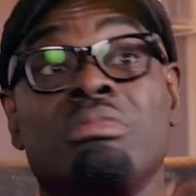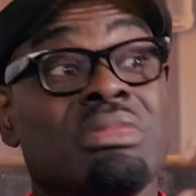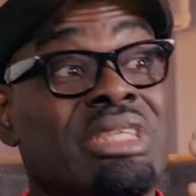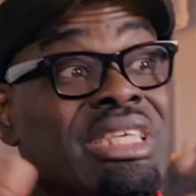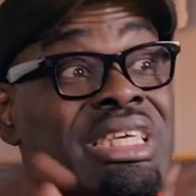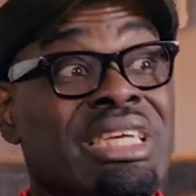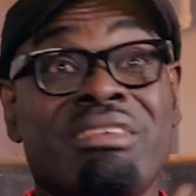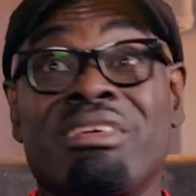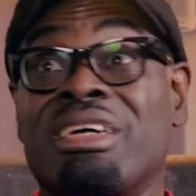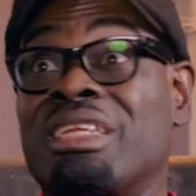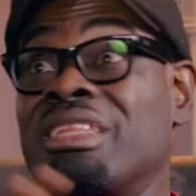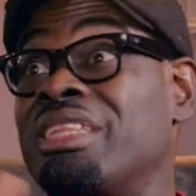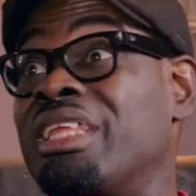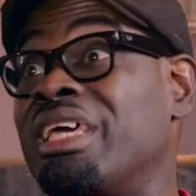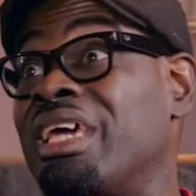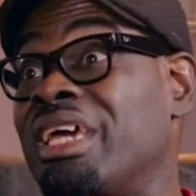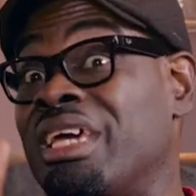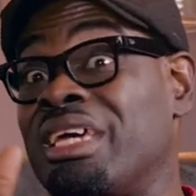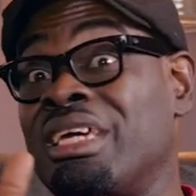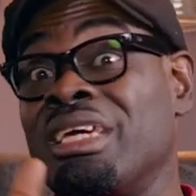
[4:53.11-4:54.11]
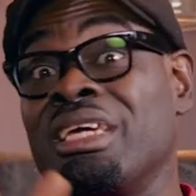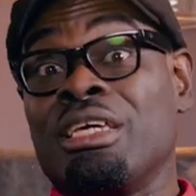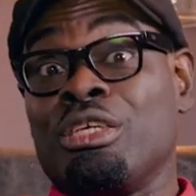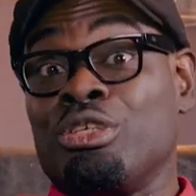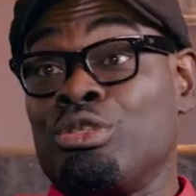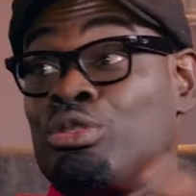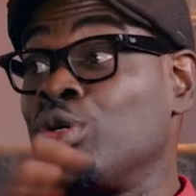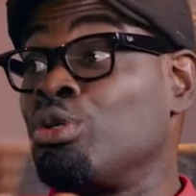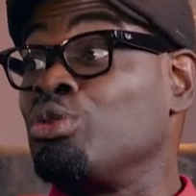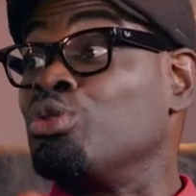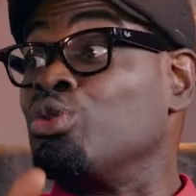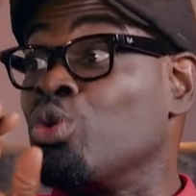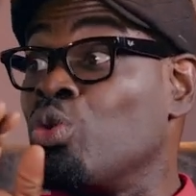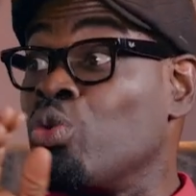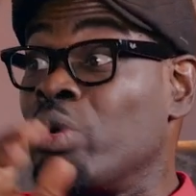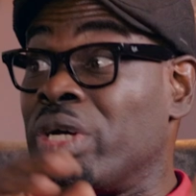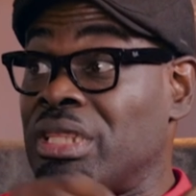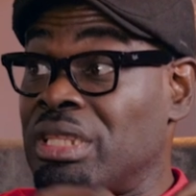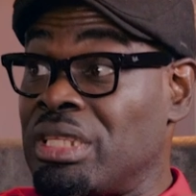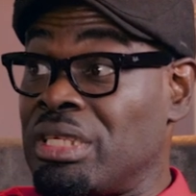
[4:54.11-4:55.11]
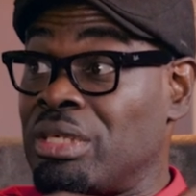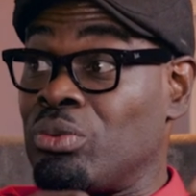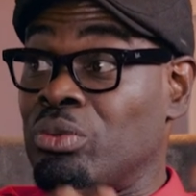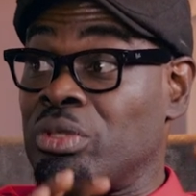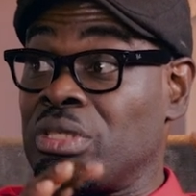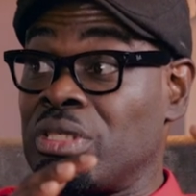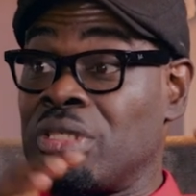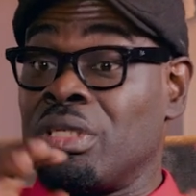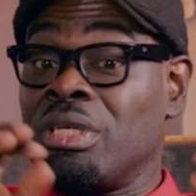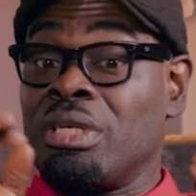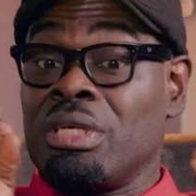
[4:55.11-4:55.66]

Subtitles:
here and there. You don't know when they will.